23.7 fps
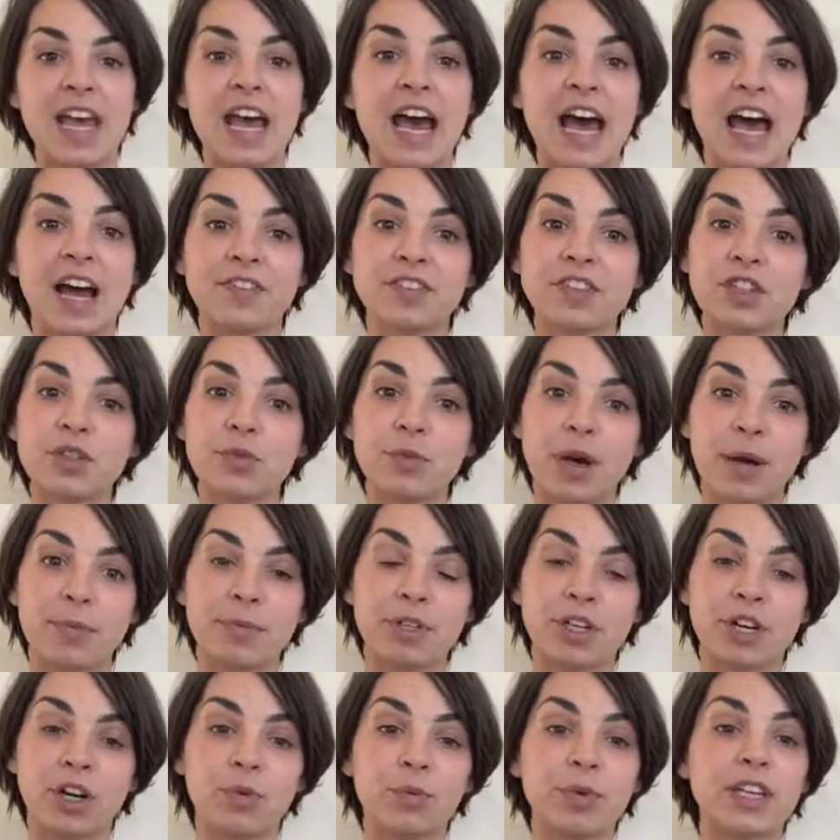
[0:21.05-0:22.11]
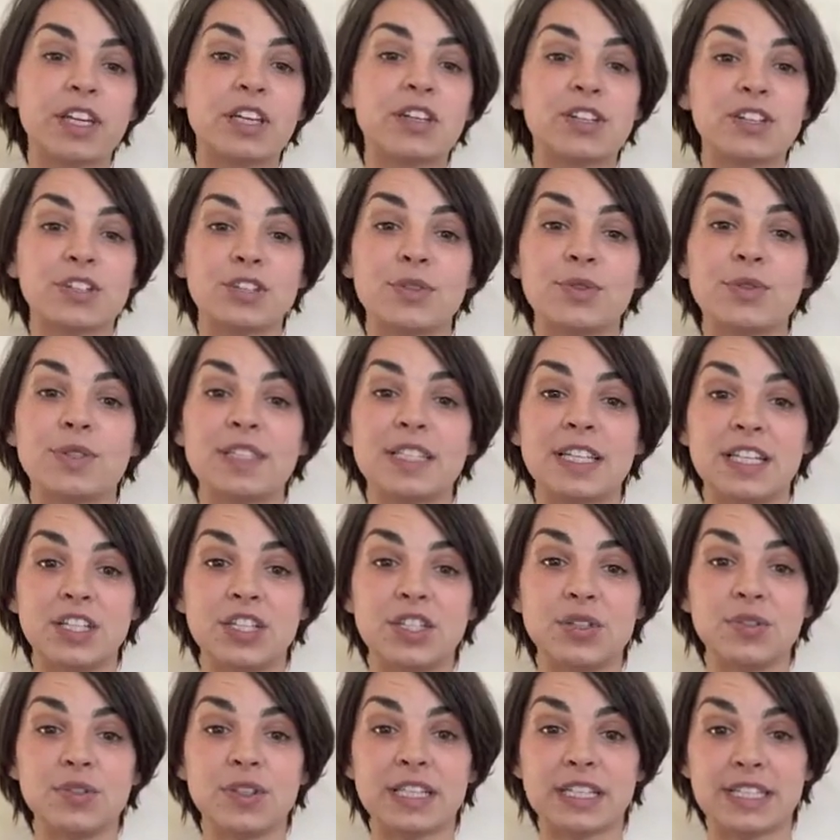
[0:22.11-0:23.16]
After the webinar, we can also send
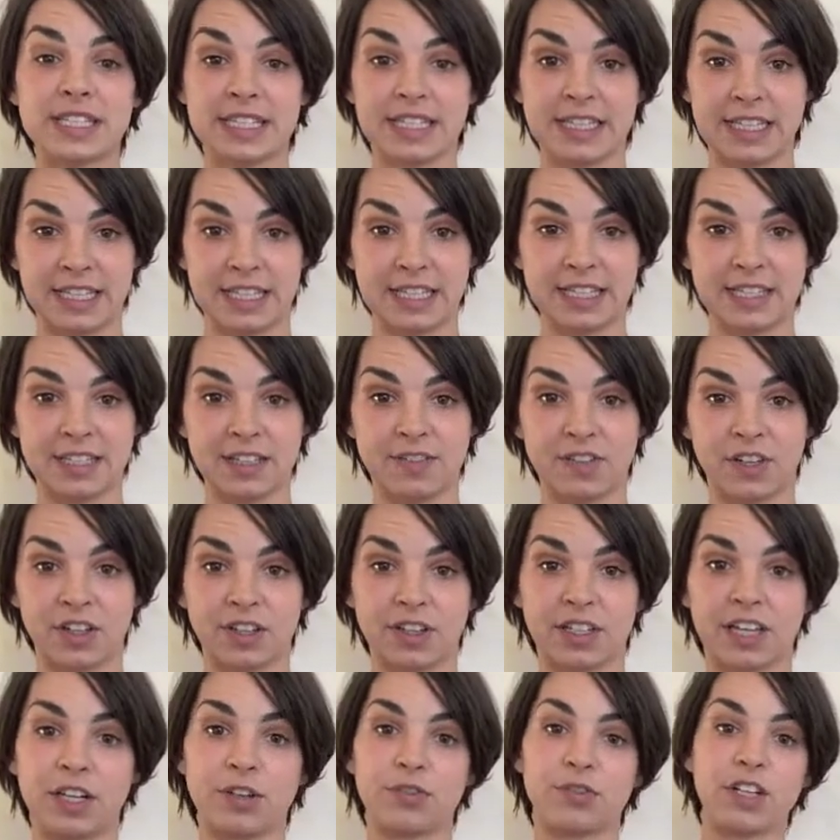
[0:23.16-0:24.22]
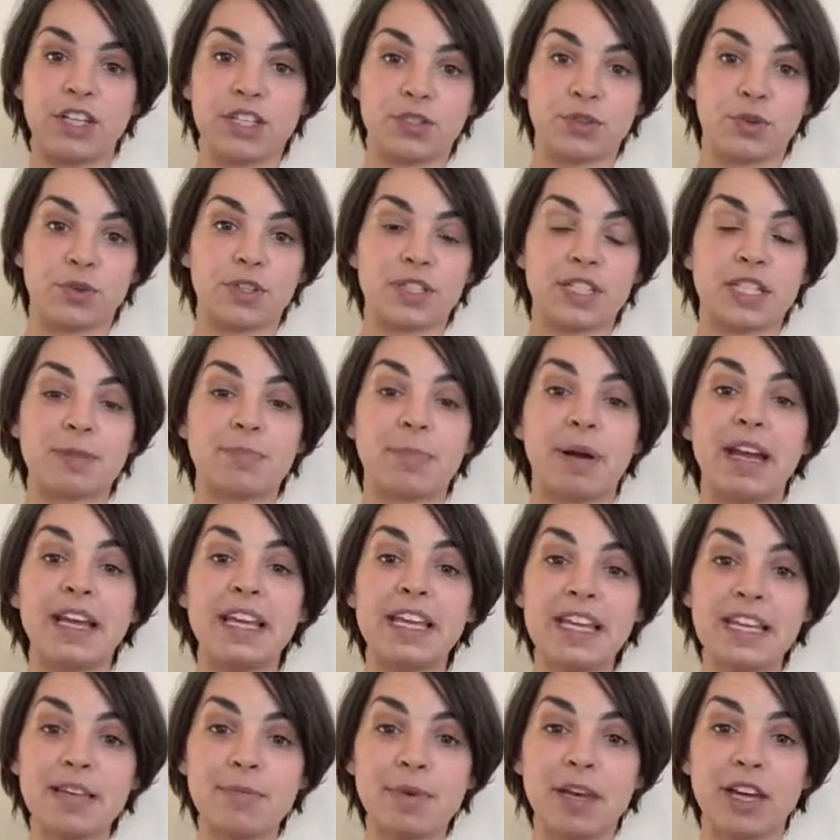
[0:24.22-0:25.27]
you this list of online resources by
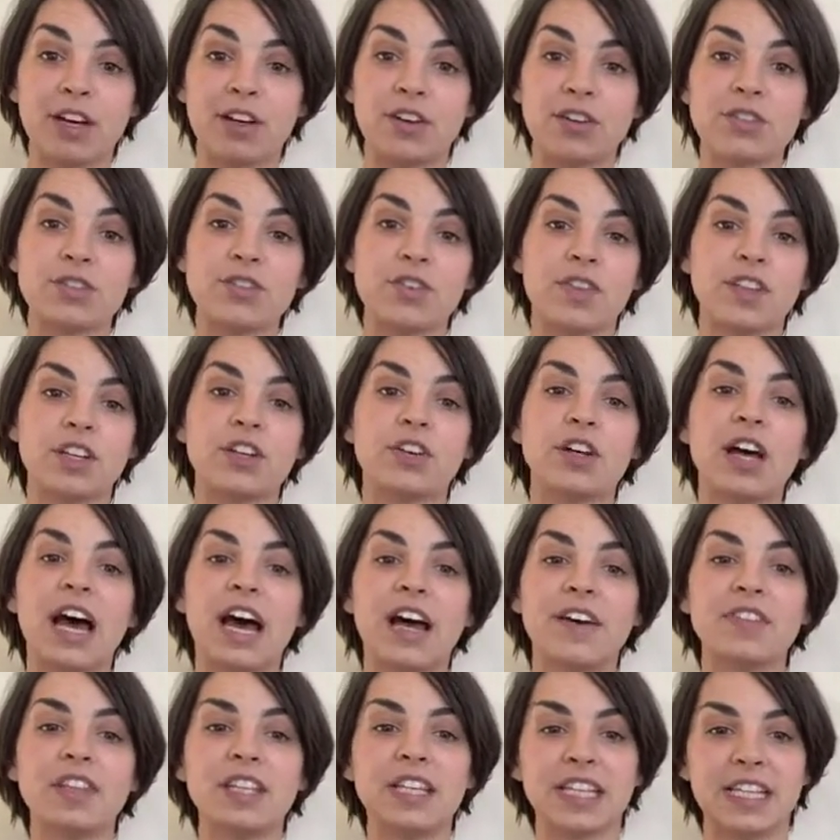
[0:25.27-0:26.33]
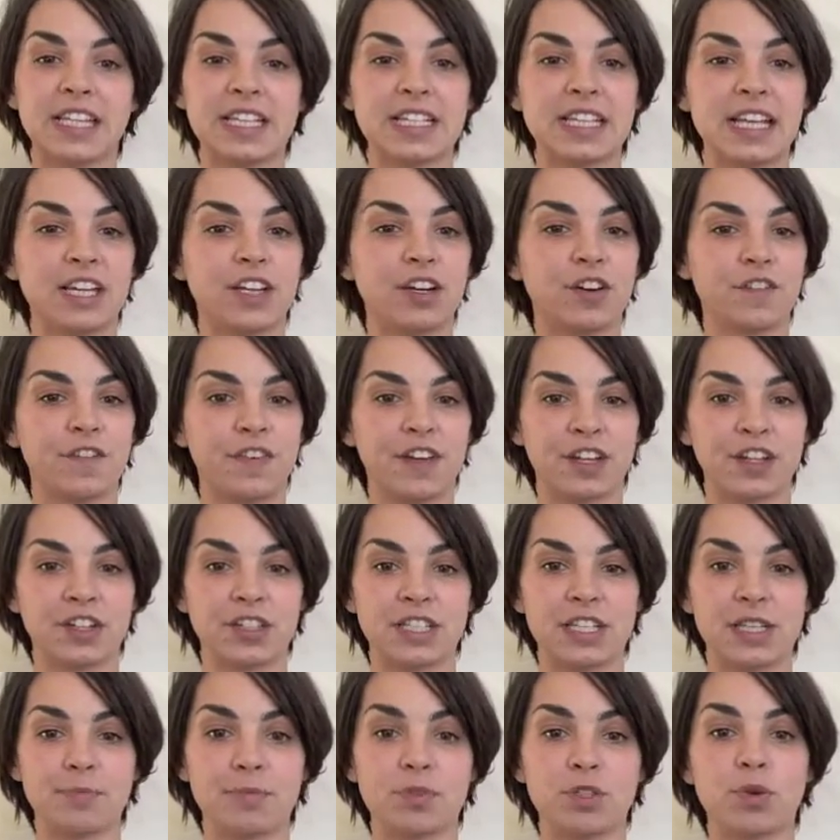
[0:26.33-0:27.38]
email so that you'll have the links at your
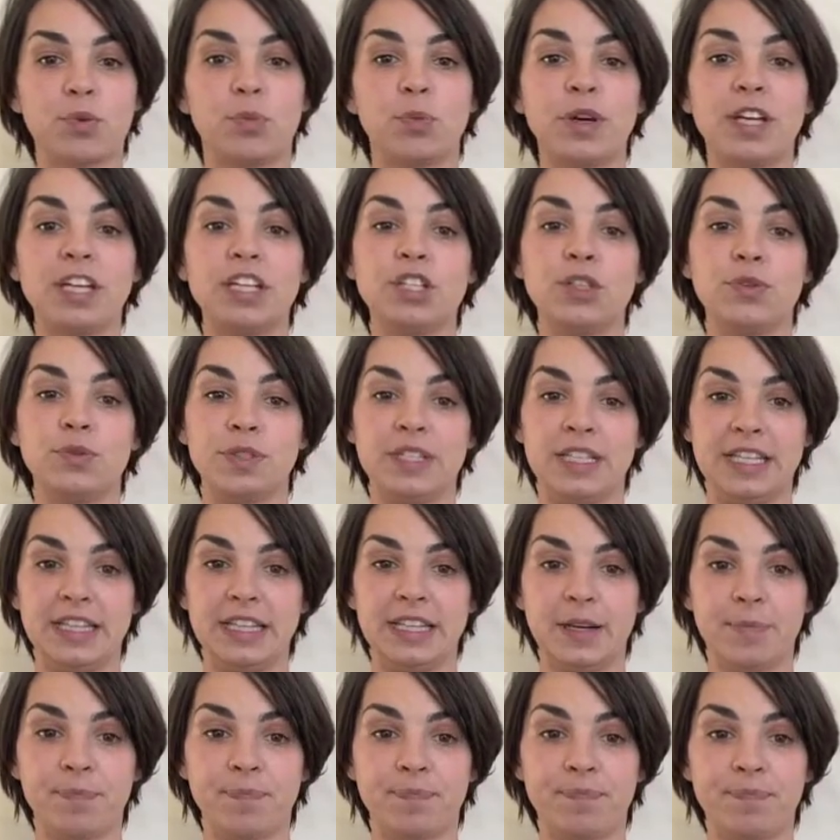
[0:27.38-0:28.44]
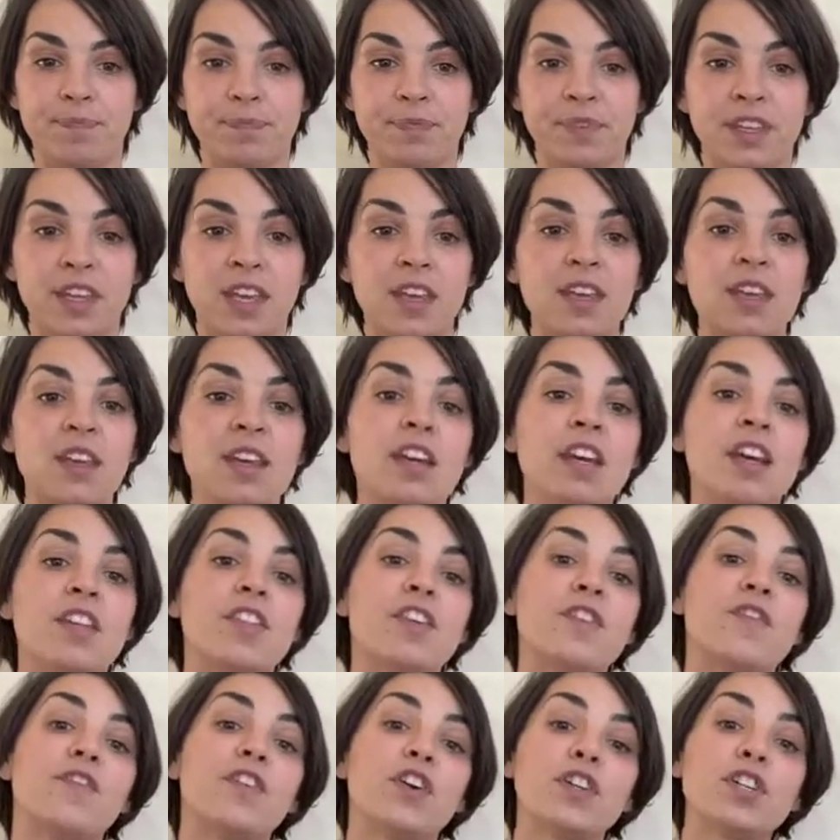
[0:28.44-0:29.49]
fingertips when you need them.
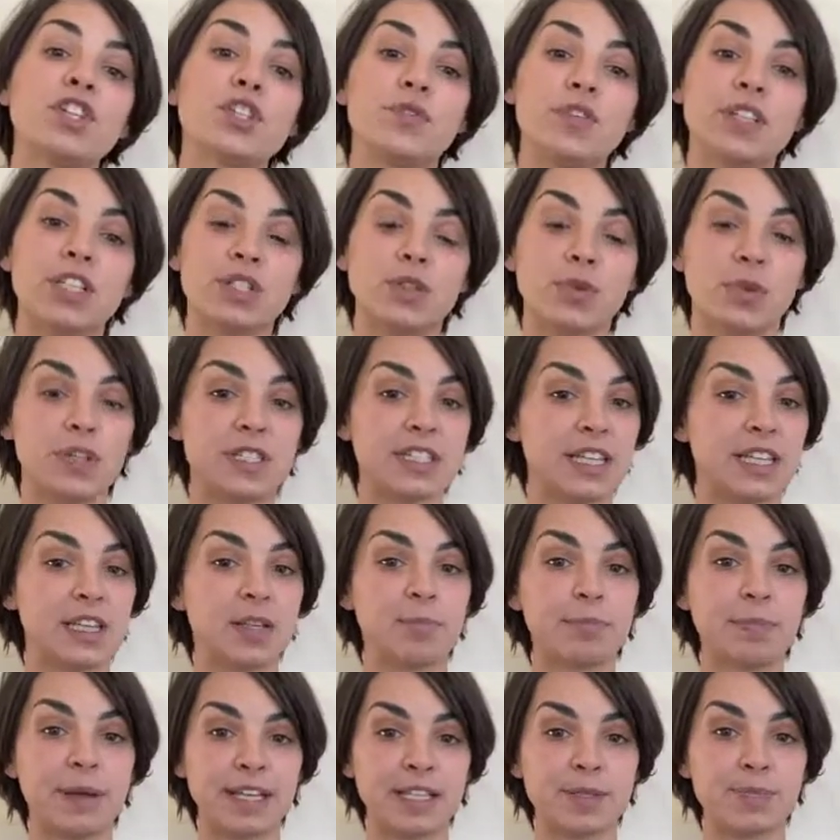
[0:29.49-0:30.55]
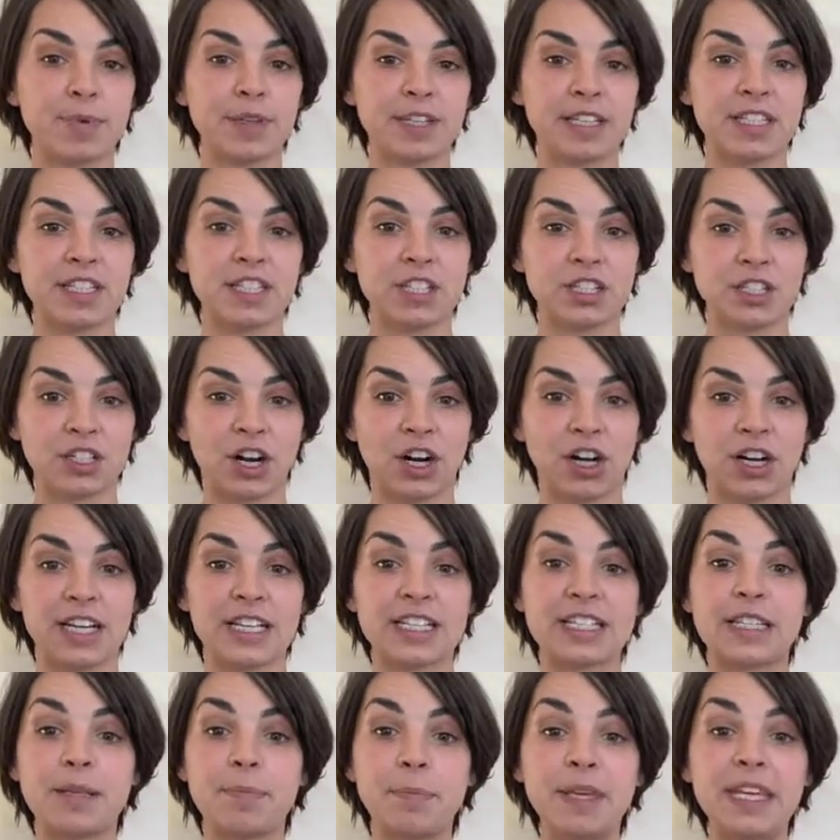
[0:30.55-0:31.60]
The first resource and the best place to start
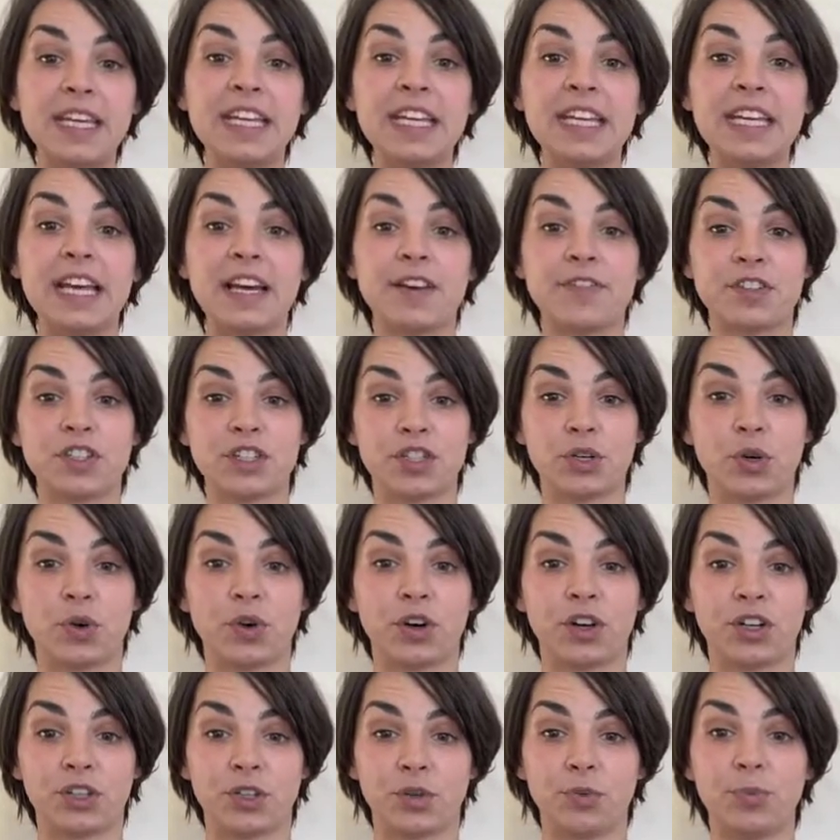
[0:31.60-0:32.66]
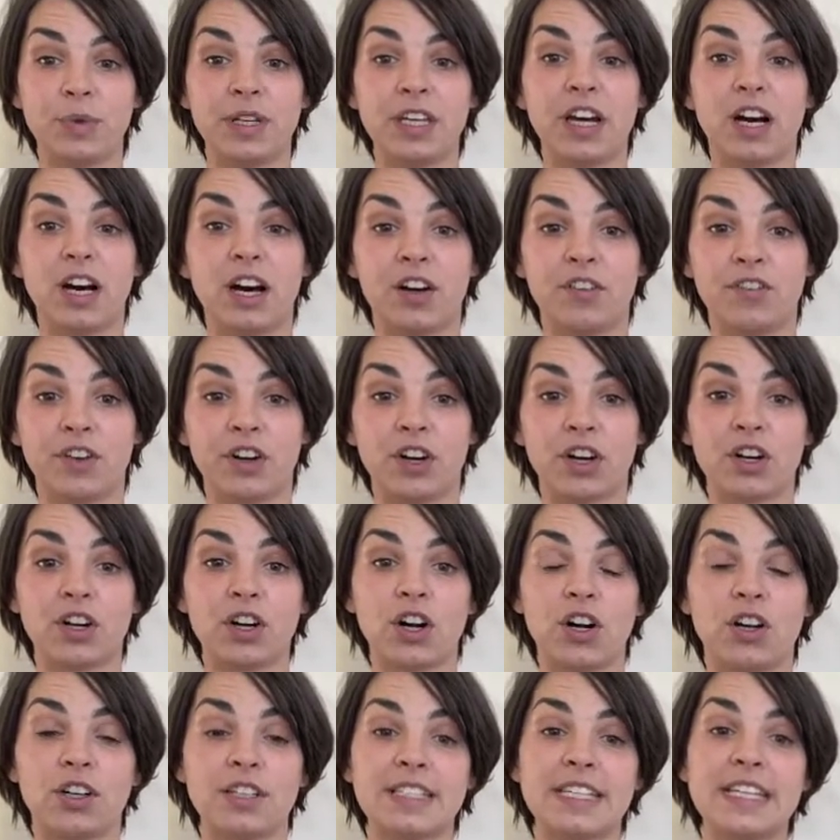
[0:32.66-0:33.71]
is the PDF tutorial we offer
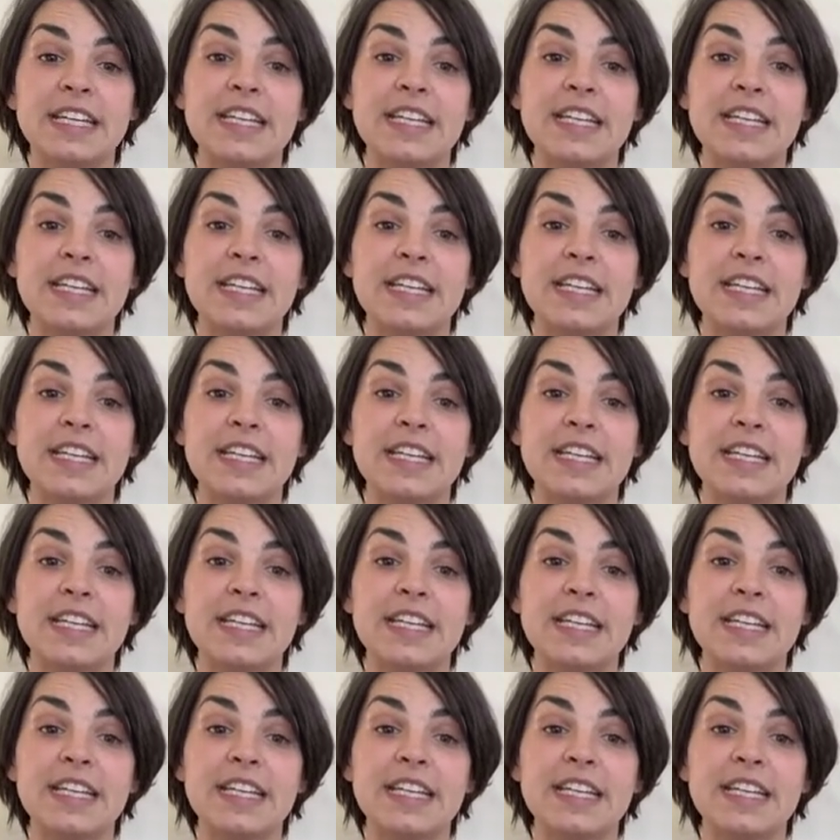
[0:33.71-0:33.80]
called